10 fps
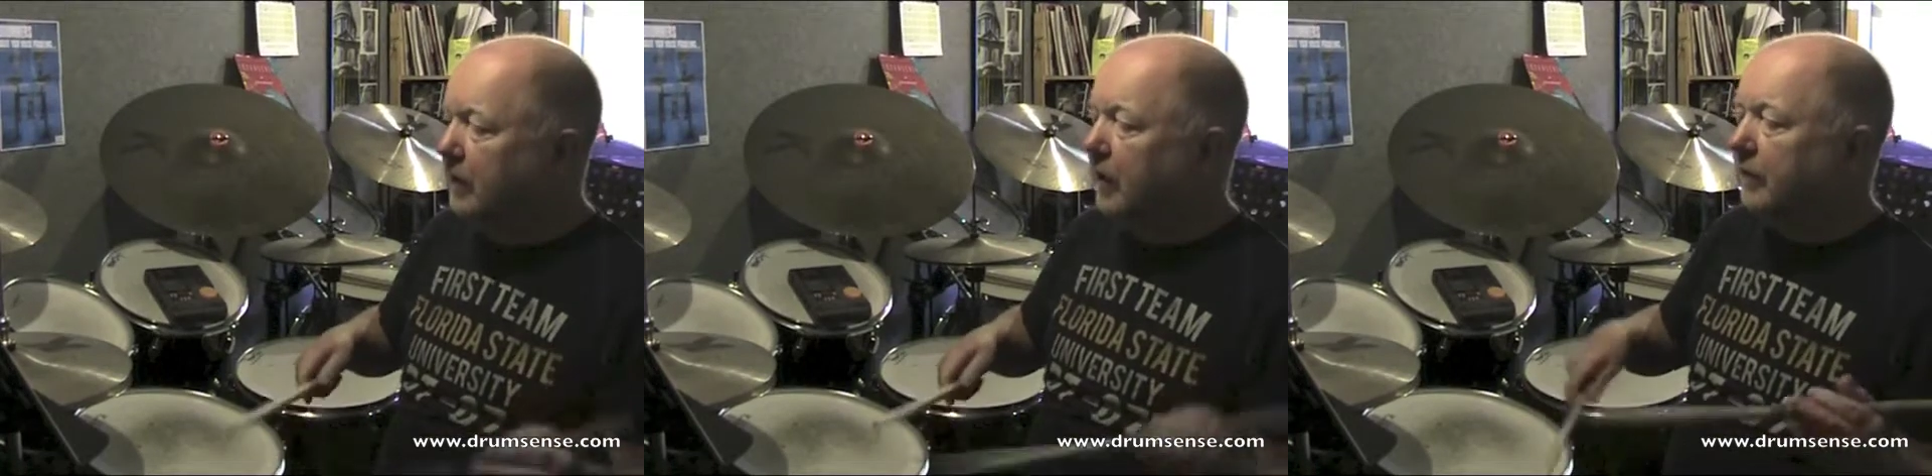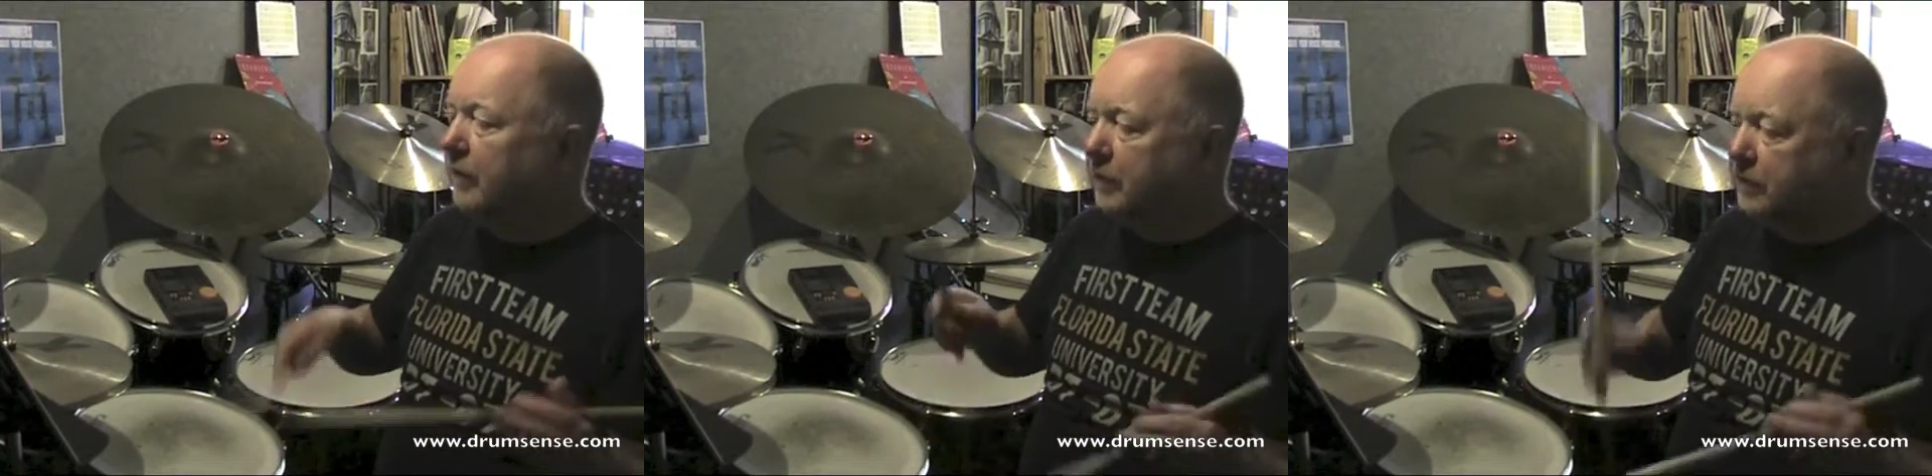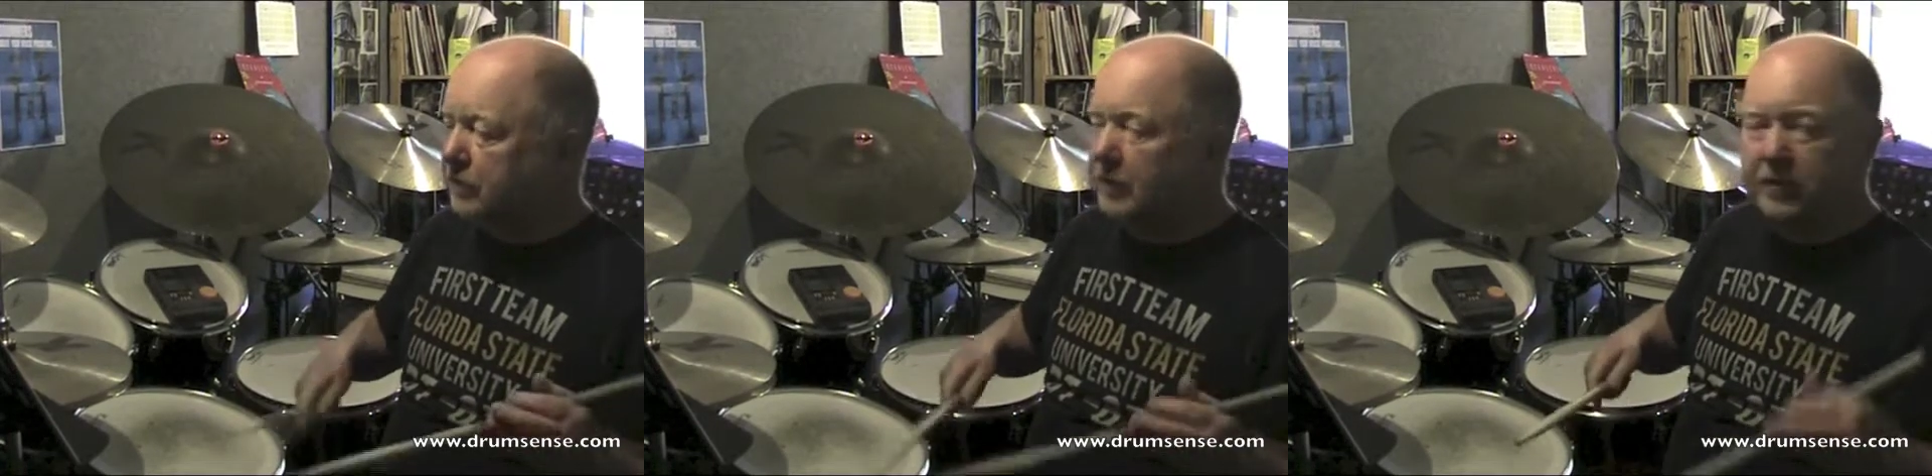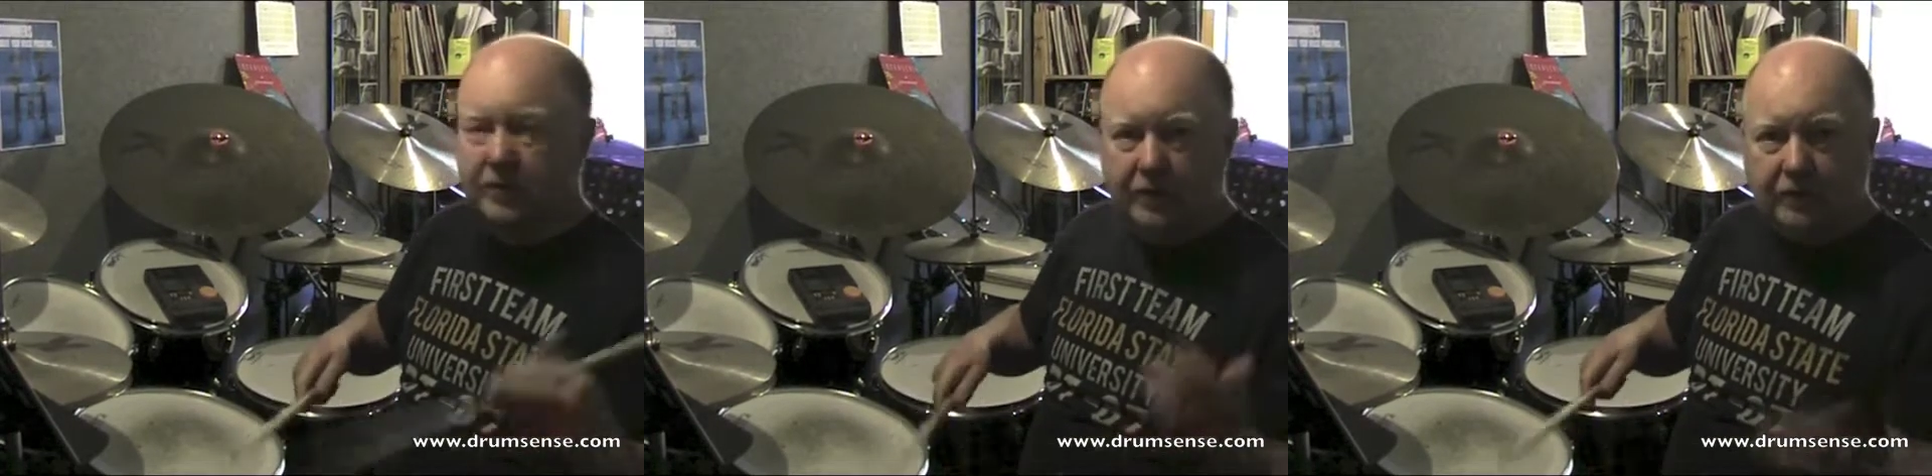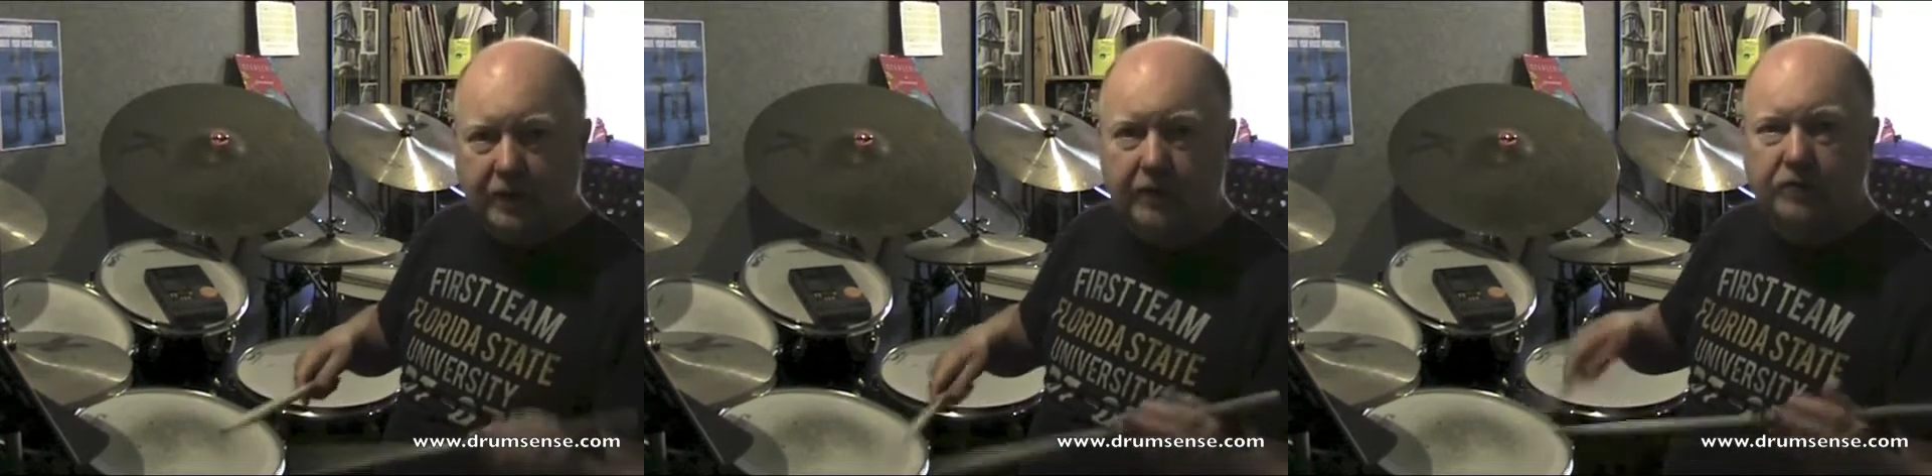And then the
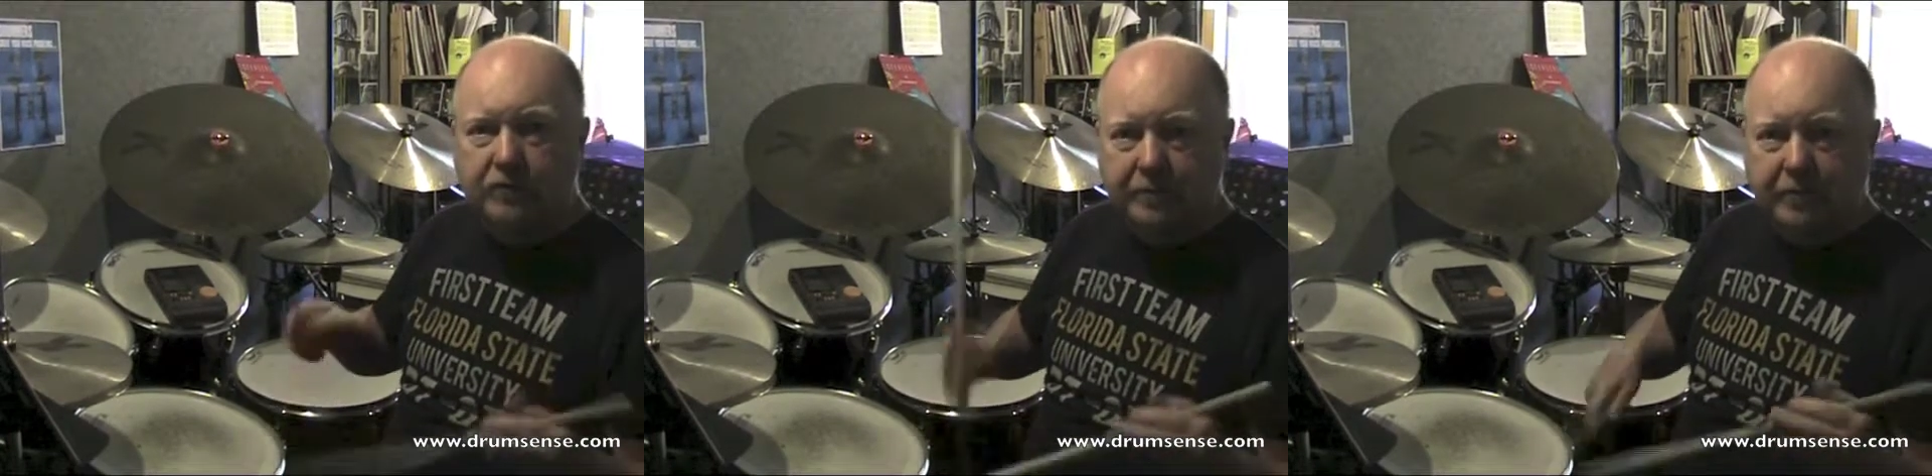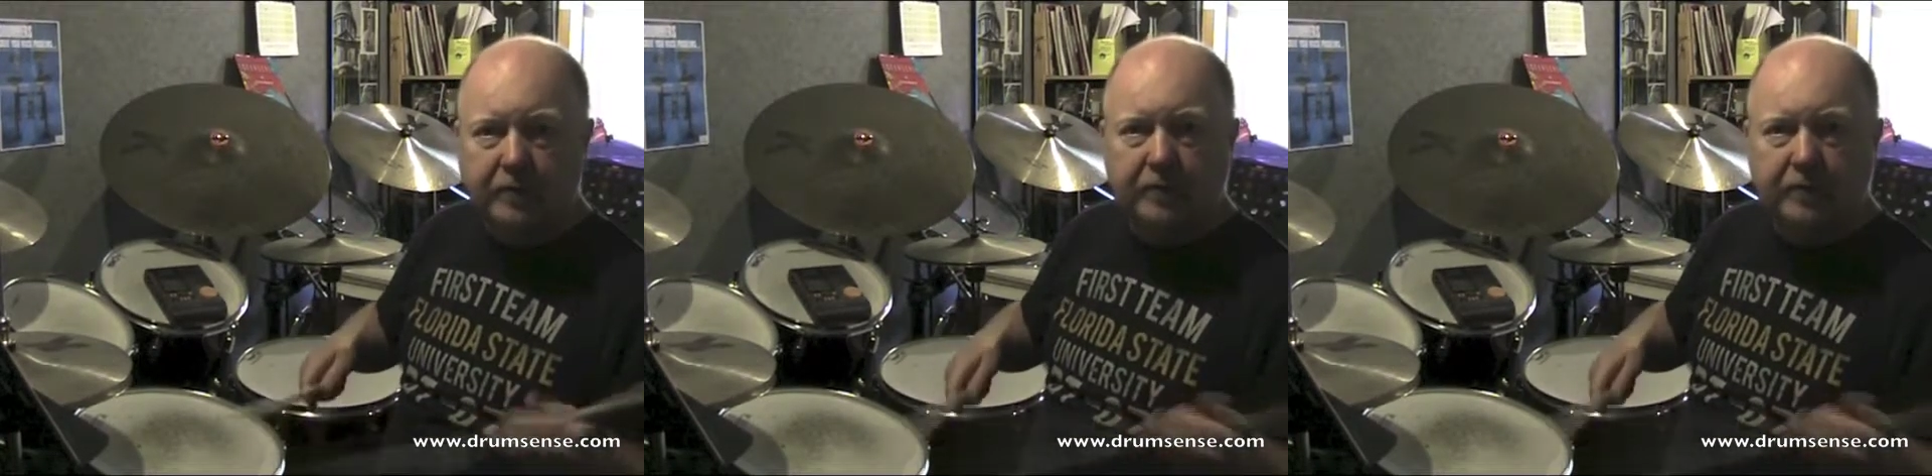16th triplet,